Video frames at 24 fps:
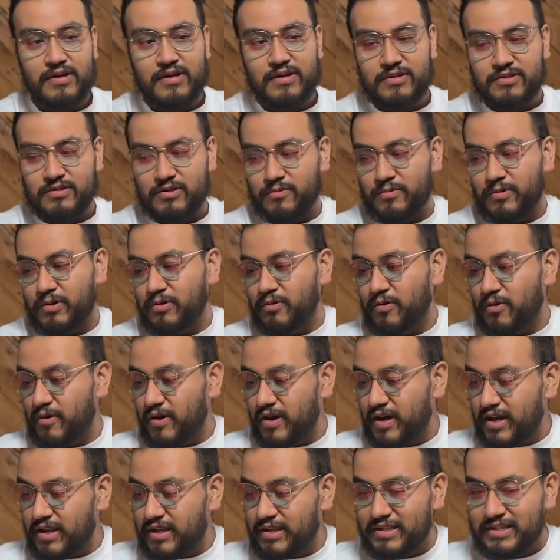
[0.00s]
So we'll go
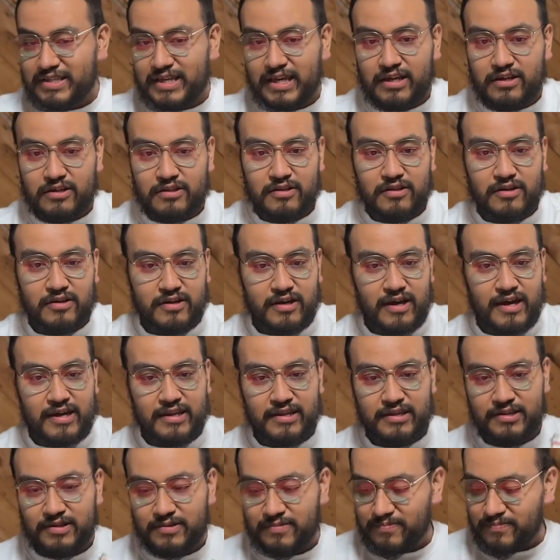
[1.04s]
ahead and take a look at
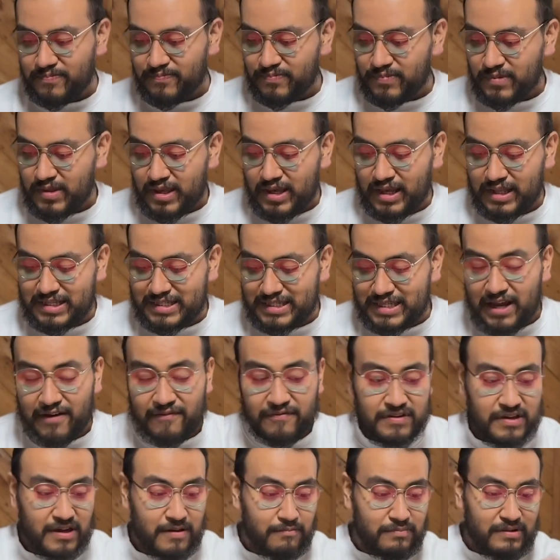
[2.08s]
it. It's
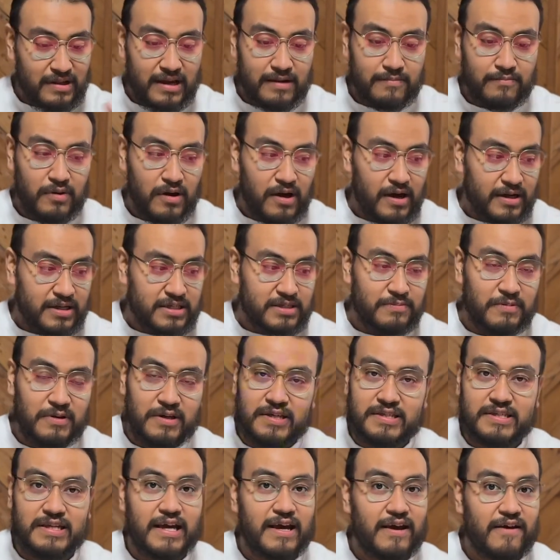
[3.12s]
definitely a blind box
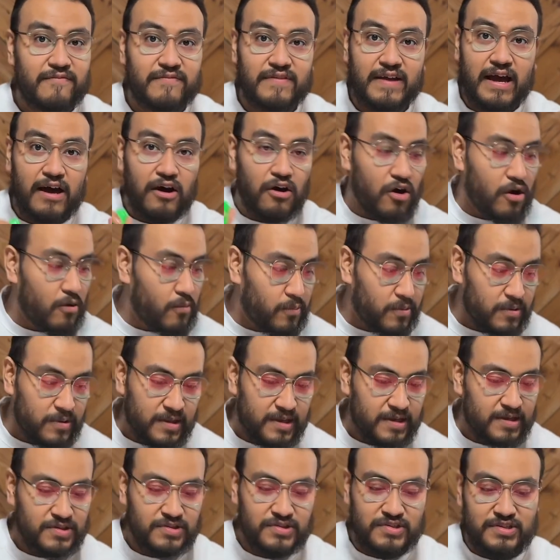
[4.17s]
because I have not opened
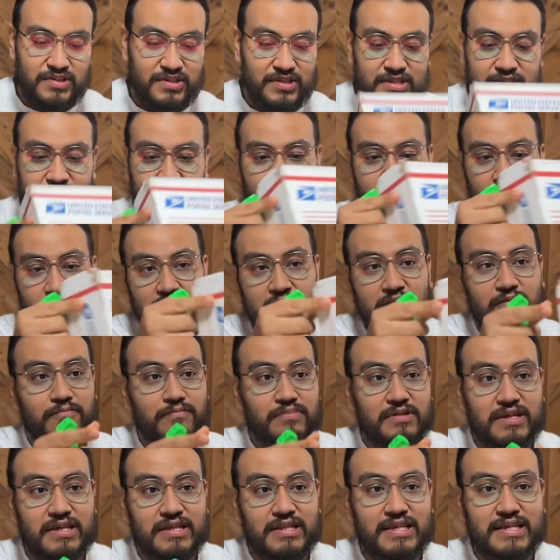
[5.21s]
this. This is all
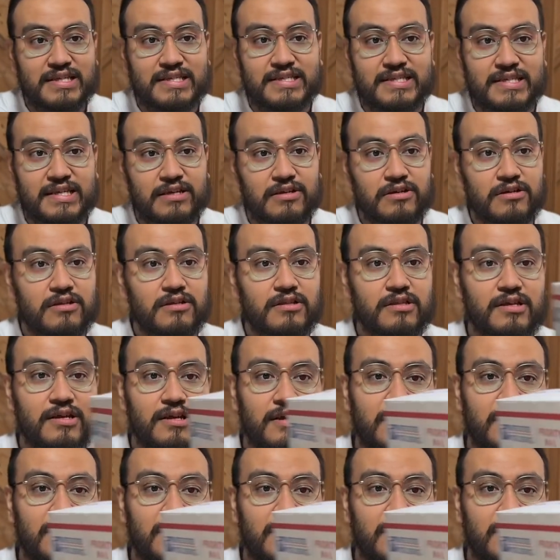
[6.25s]
completely sealed